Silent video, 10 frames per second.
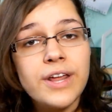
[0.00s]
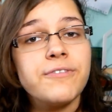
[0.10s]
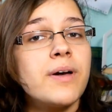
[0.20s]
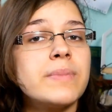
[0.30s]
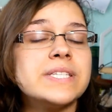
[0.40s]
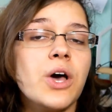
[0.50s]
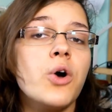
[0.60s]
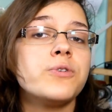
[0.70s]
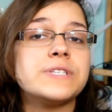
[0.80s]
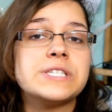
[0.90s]
I find
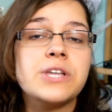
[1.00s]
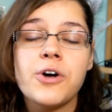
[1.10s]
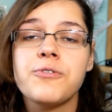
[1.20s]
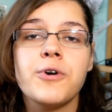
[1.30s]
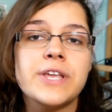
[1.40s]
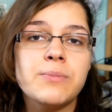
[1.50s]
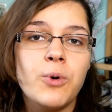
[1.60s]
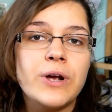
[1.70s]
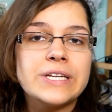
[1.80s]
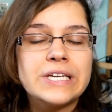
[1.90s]
myself stuck for any
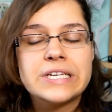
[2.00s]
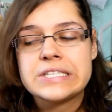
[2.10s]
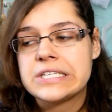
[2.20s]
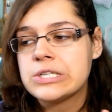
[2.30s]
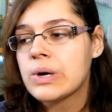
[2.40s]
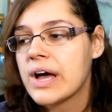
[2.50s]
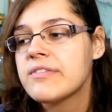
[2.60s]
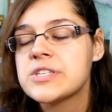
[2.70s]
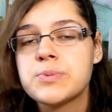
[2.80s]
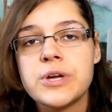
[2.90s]
more ideas, I don't
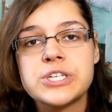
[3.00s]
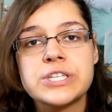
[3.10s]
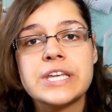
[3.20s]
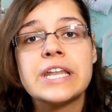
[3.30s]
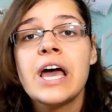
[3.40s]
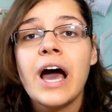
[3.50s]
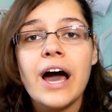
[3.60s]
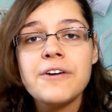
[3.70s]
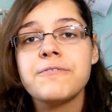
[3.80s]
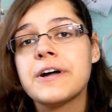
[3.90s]
have inspiration, then
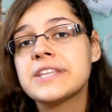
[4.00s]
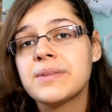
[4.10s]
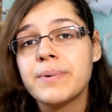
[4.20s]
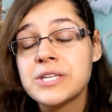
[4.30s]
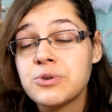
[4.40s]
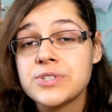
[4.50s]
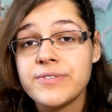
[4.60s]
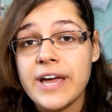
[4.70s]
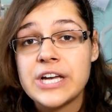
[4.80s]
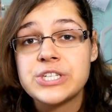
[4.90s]
I find that the best course
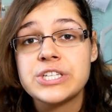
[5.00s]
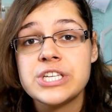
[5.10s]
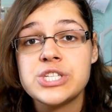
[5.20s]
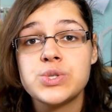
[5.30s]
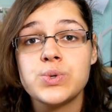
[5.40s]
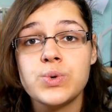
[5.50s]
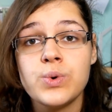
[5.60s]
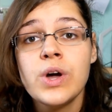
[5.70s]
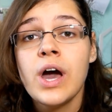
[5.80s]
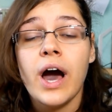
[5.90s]
of action is
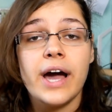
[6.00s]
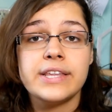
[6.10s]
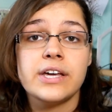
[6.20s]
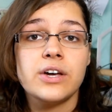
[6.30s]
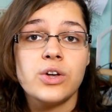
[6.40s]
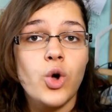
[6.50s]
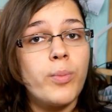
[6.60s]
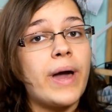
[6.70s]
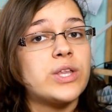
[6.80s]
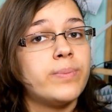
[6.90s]
to either go
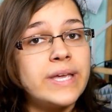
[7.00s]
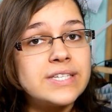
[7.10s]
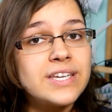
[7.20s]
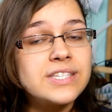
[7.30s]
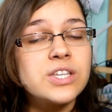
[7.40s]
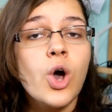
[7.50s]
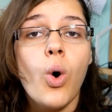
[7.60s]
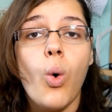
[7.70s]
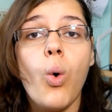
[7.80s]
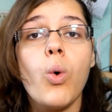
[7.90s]
back to basics
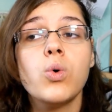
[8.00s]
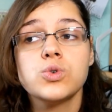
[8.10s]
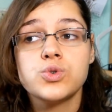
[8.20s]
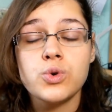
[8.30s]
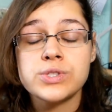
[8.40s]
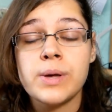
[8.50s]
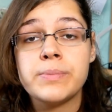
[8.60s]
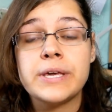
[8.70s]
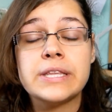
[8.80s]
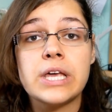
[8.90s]
or draw
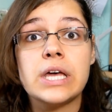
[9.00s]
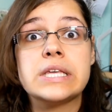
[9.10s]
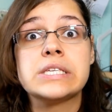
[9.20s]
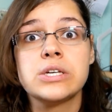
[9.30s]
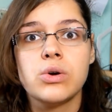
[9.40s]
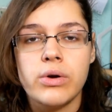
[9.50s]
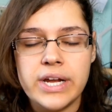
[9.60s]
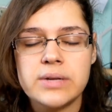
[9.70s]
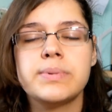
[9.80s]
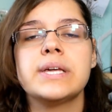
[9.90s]
something that is
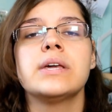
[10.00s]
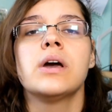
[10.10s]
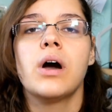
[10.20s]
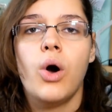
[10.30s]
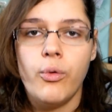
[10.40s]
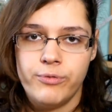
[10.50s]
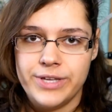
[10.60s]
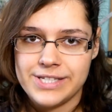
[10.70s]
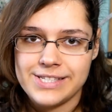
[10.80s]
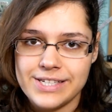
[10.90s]
incredibly
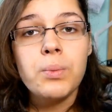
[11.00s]
obvious.